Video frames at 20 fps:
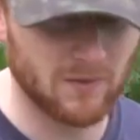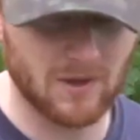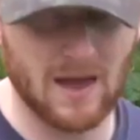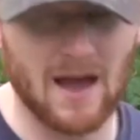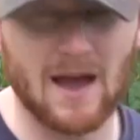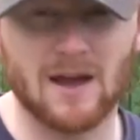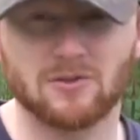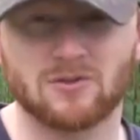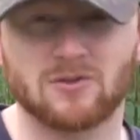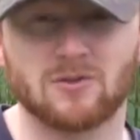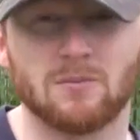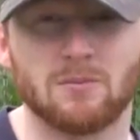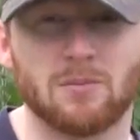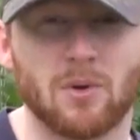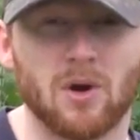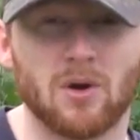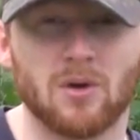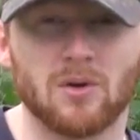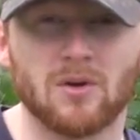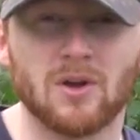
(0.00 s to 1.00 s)
catch some
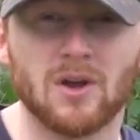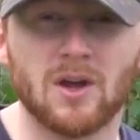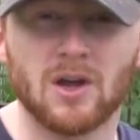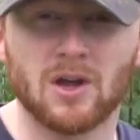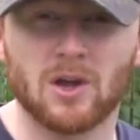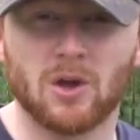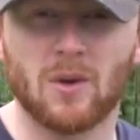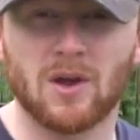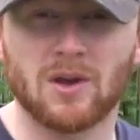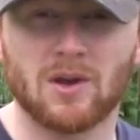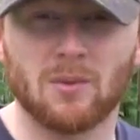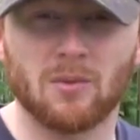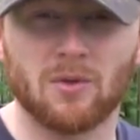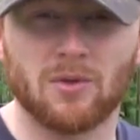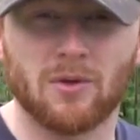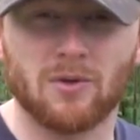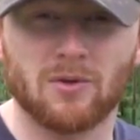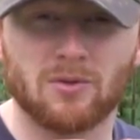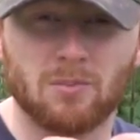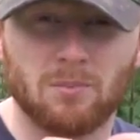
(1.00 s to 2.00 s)
bone, you end up with
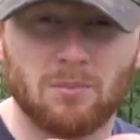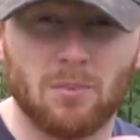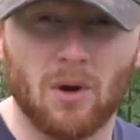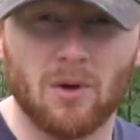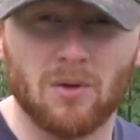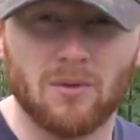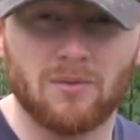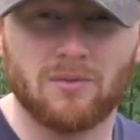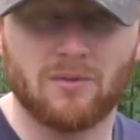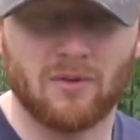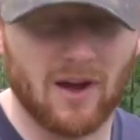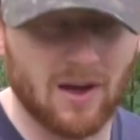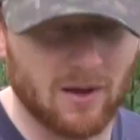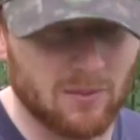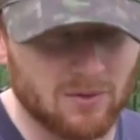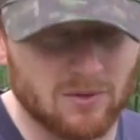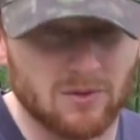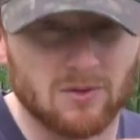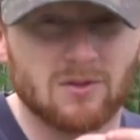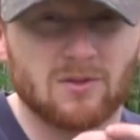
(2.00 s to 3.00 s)
those bone
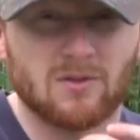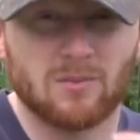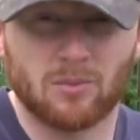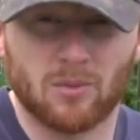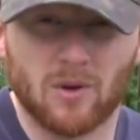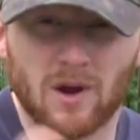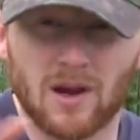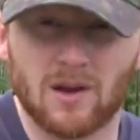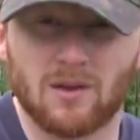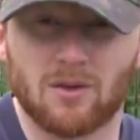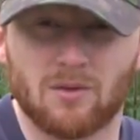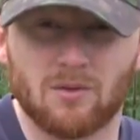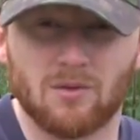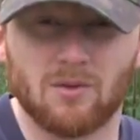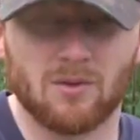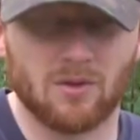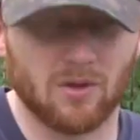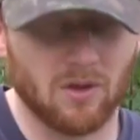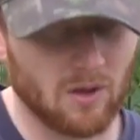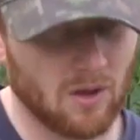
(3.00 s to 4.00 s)
fragments sprayed
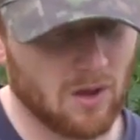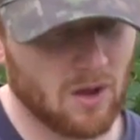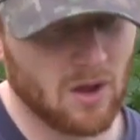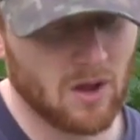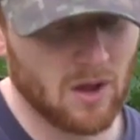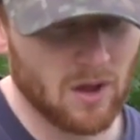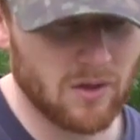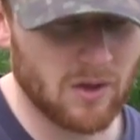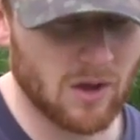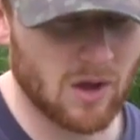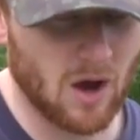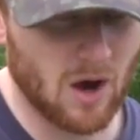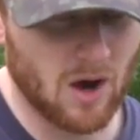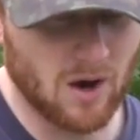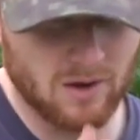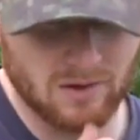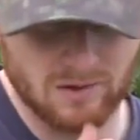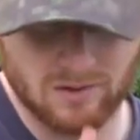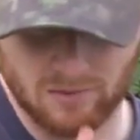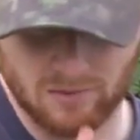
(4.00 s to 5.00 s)
through the carcass